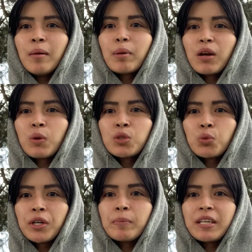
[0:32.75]
But I was
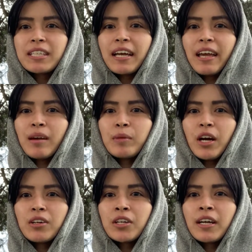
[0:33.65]
worried because I am
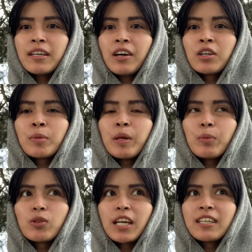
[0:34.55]
younger, and younger
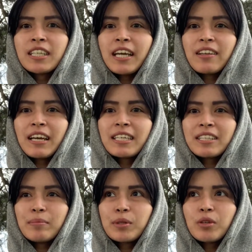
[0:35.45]
people tend to get like
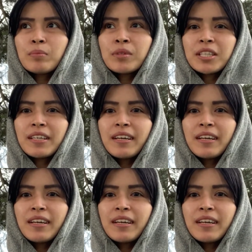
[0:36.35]
symptoms.